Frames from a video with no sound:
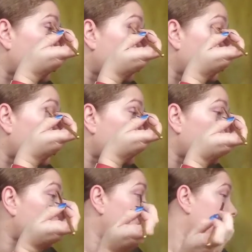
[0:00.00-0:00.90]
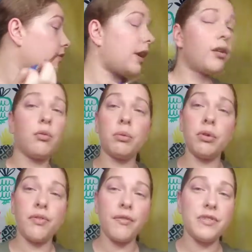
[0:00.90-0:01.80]
I don't remember
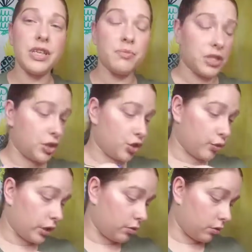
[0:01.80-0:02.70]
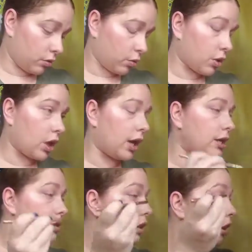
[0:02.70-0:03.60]
if I've dipped into it or
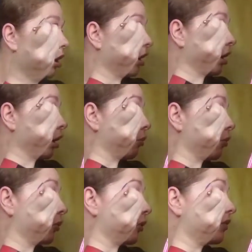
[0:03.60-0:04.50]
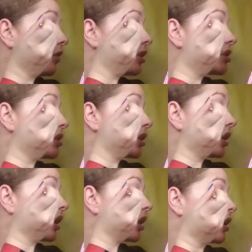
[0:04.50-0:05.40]
not previously,
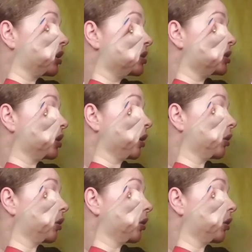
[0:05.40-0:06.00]
so.